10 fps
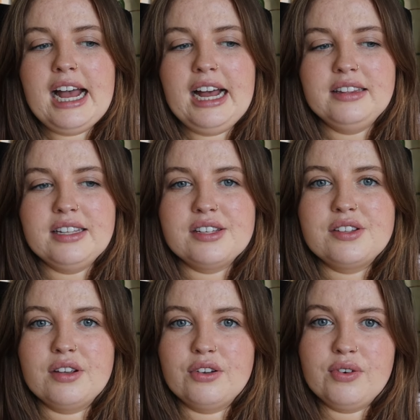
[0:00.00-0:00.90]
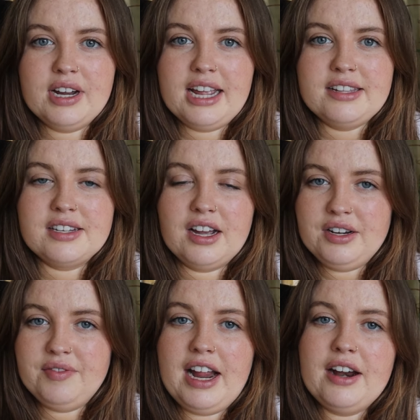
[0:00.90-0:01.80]
And this creates
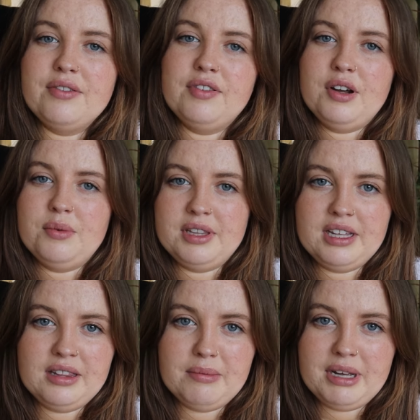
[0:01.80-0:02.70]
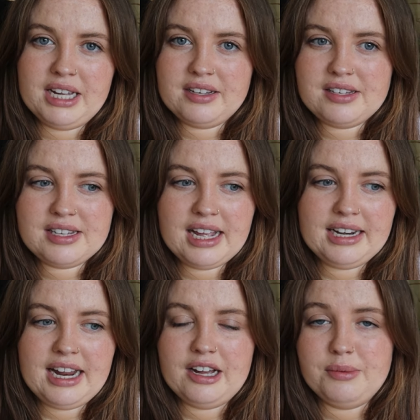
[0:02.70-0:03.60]
kind of airflow within the mix
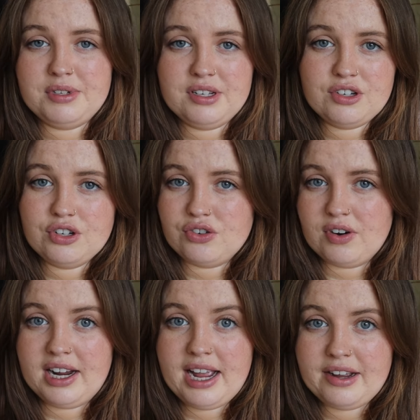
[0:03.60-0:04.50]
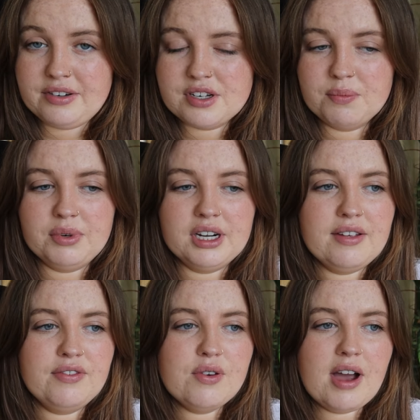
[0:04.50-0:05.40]
and helps it to dry out. But
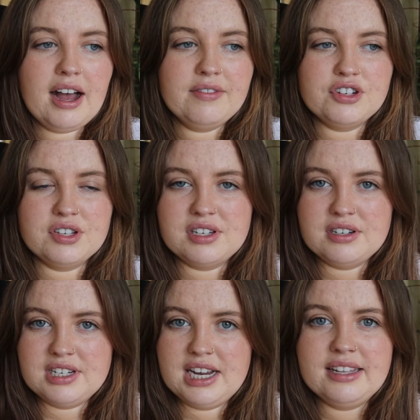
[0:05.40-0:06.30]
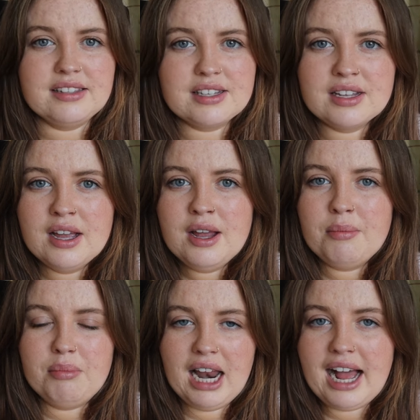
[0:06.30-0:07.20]
if you have just a dense
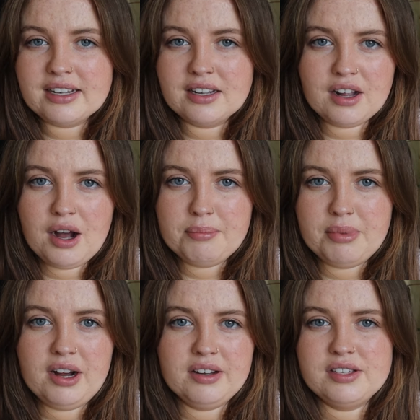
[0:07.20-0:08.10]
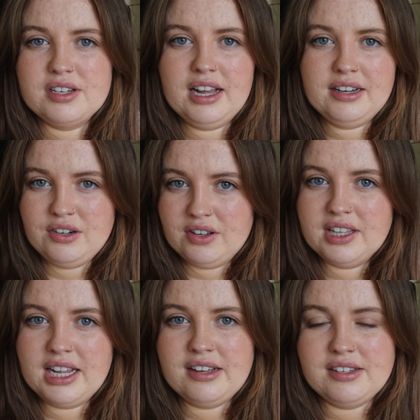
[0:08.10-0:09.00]
black compost and
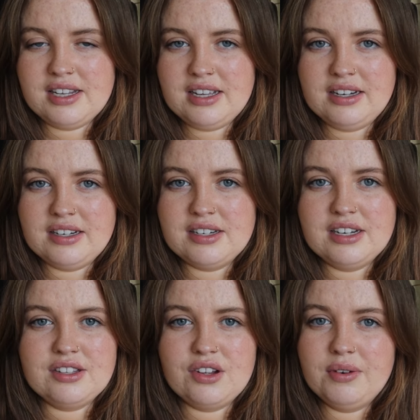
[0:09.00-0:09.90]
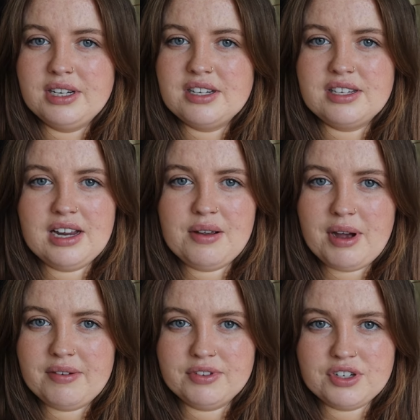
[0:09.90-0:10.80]
nothing else in it, it's going to stay
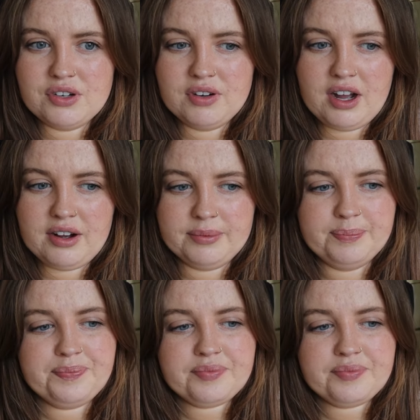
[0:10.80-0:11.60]
wet for too long.